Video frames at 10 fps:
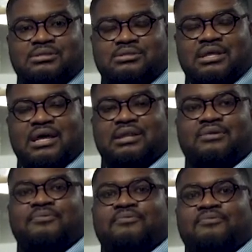so that
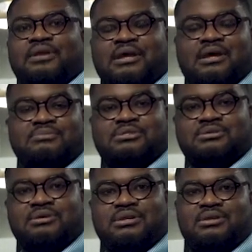when it comes
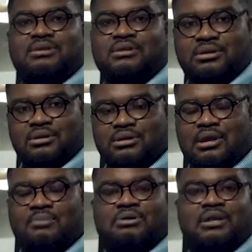to it,
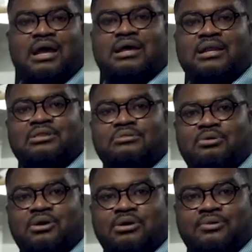you're able to knock it out the
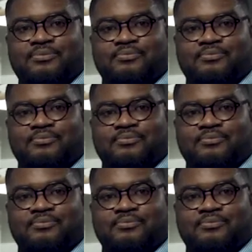park.